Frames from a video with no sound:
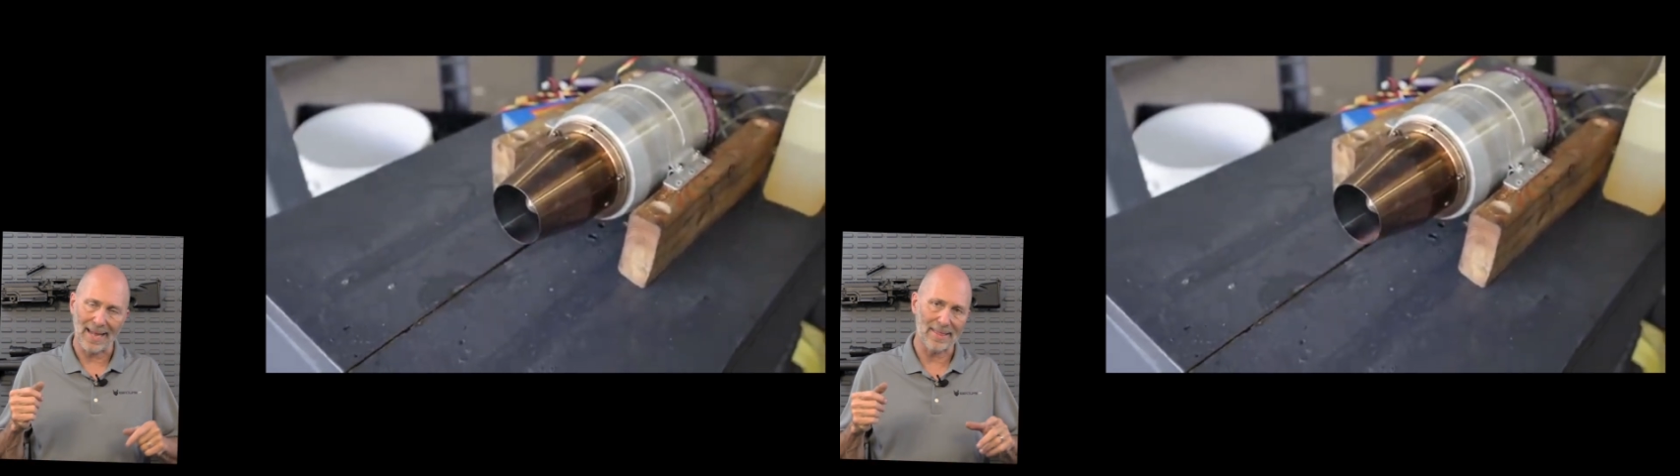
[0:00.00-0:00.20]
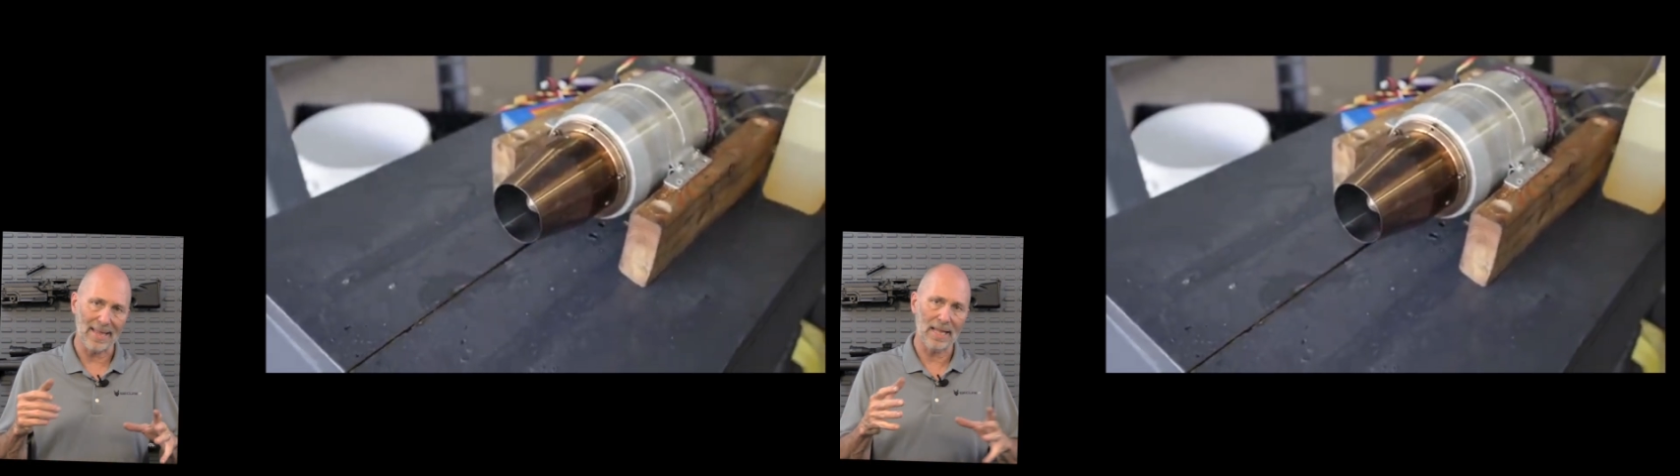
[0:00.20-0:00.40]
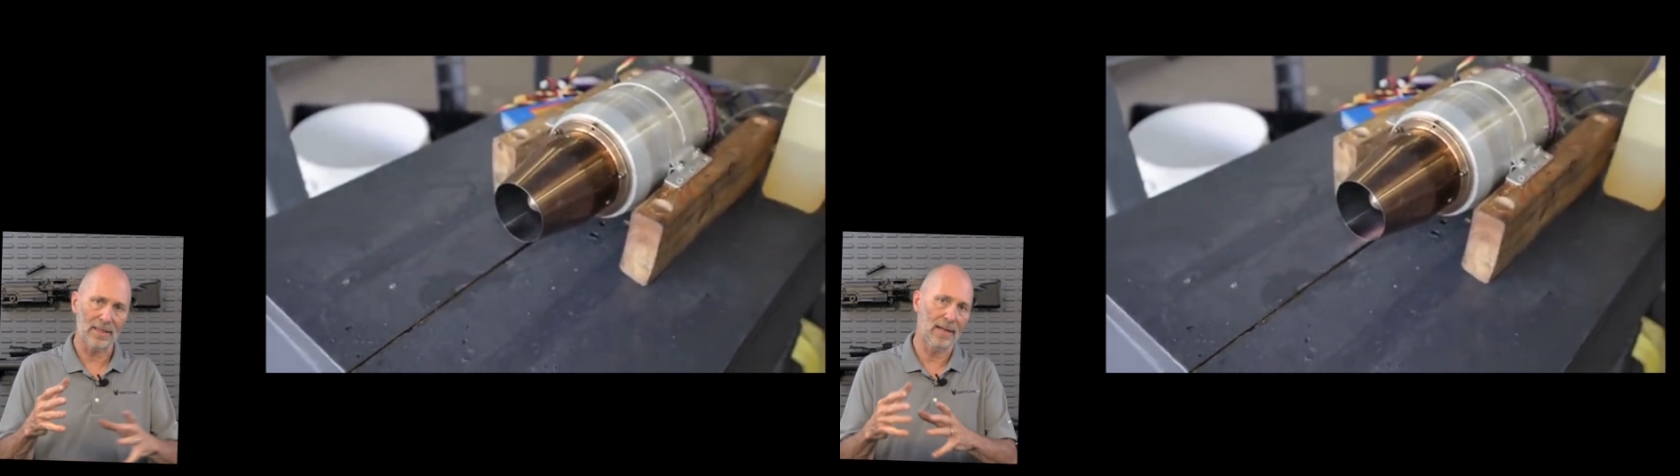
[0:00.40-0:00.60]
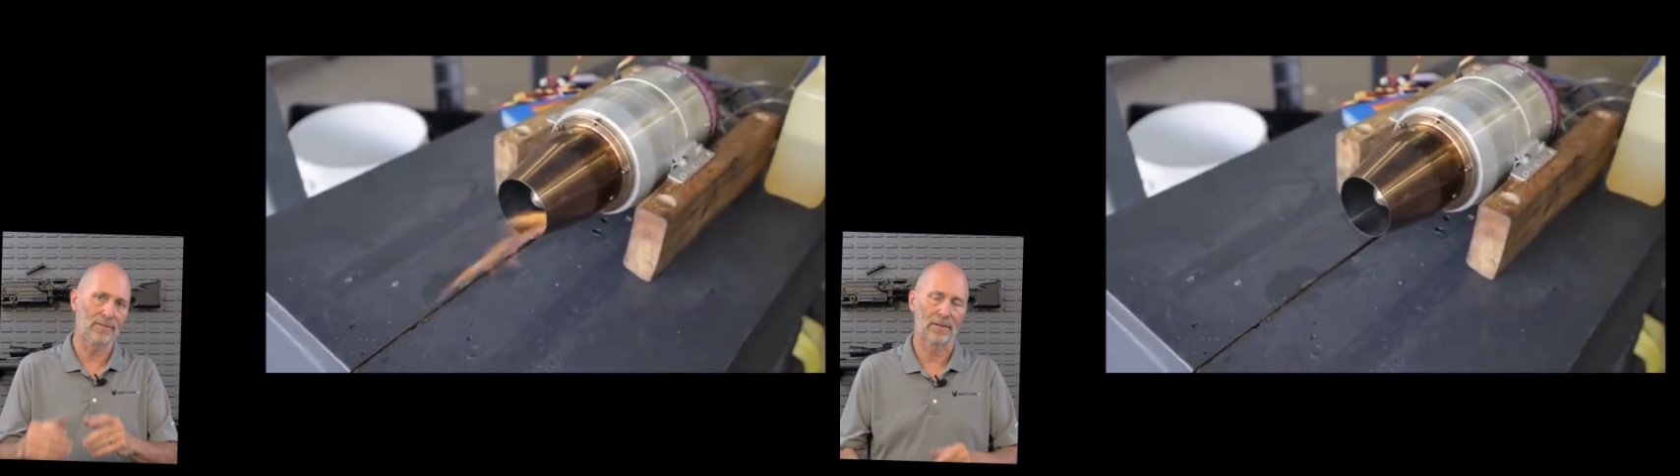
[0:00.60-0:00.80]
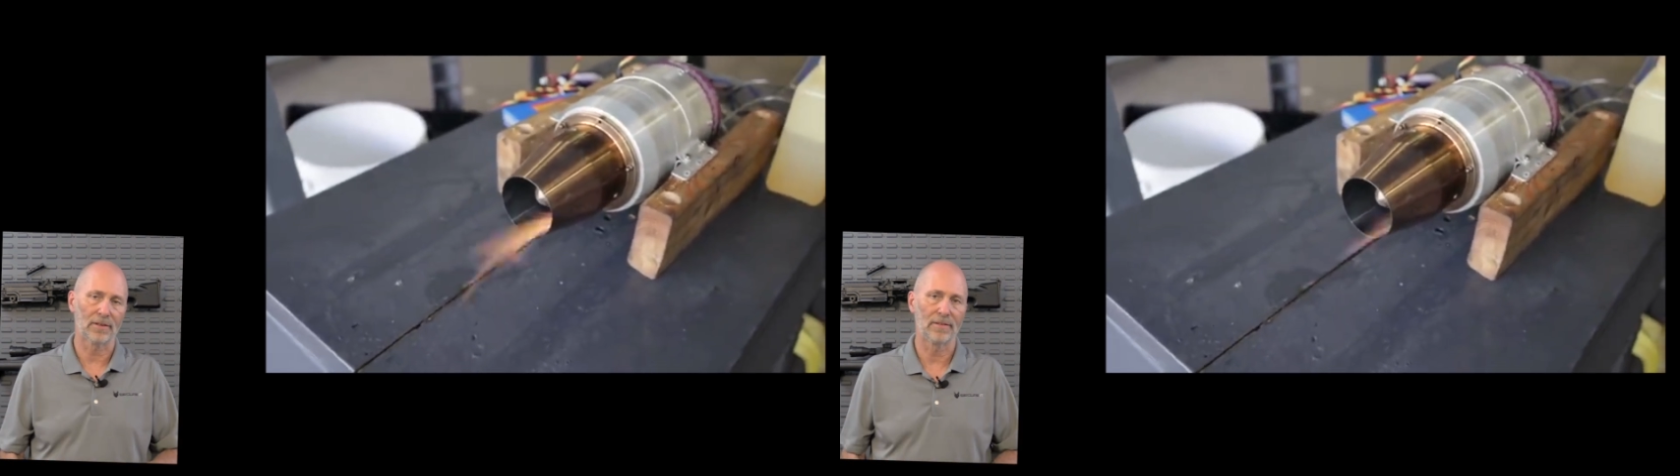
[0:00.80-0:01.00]
at that
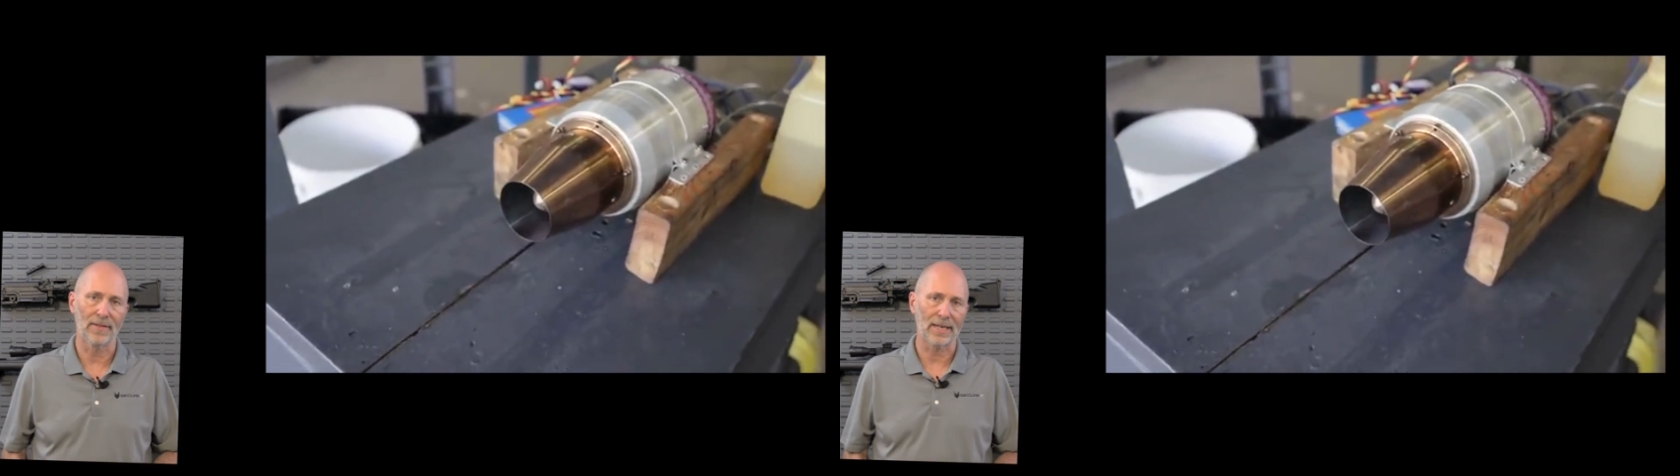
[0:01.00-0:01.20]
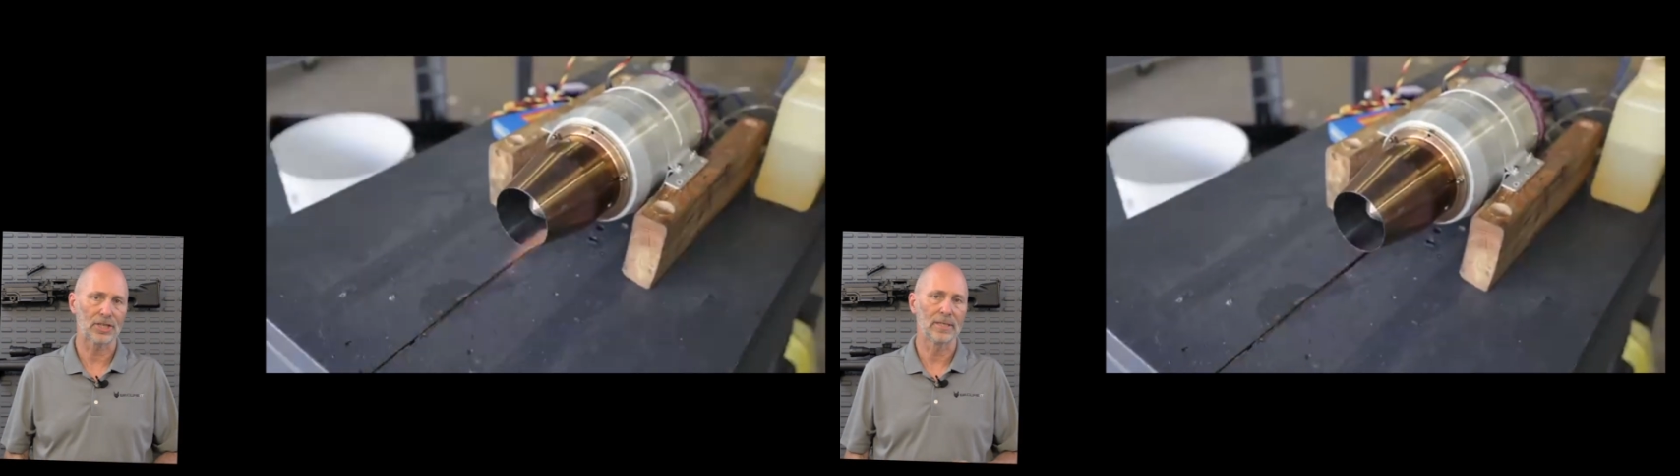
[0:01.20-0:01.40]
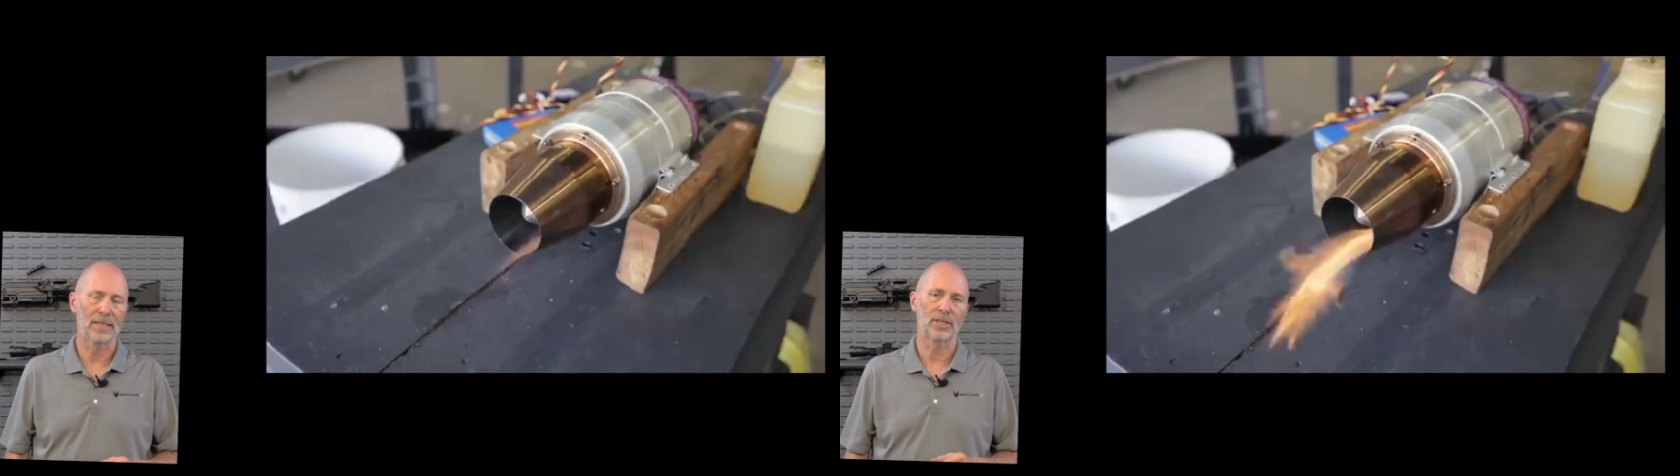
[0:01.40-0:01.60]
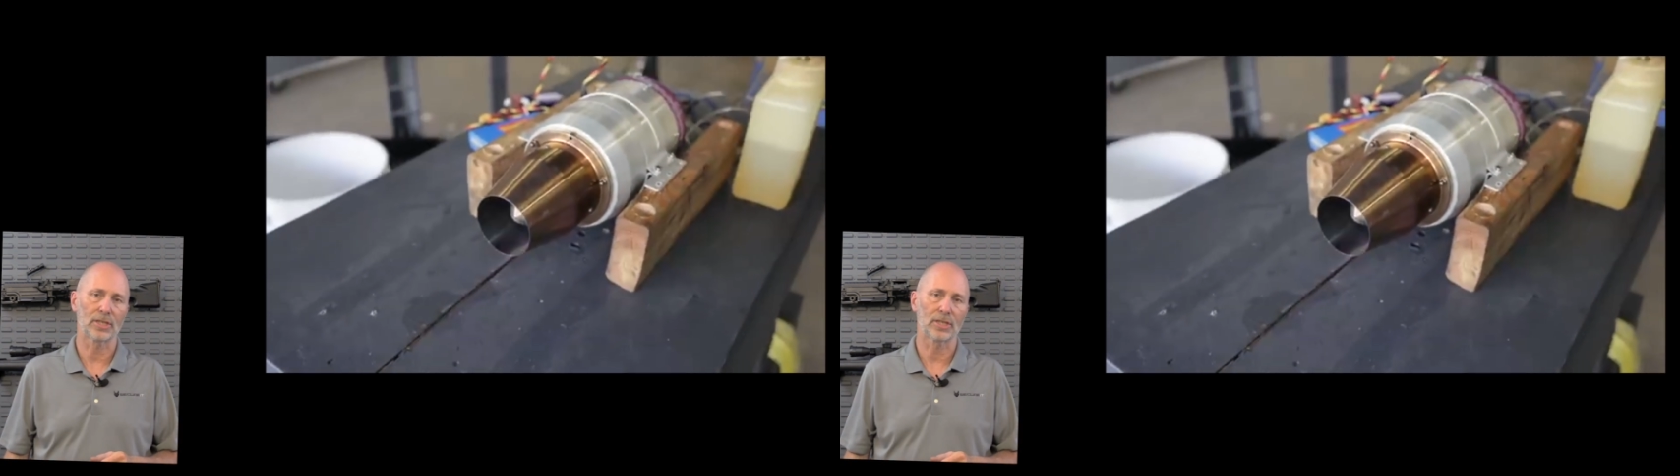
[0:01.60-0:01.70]
level of convection is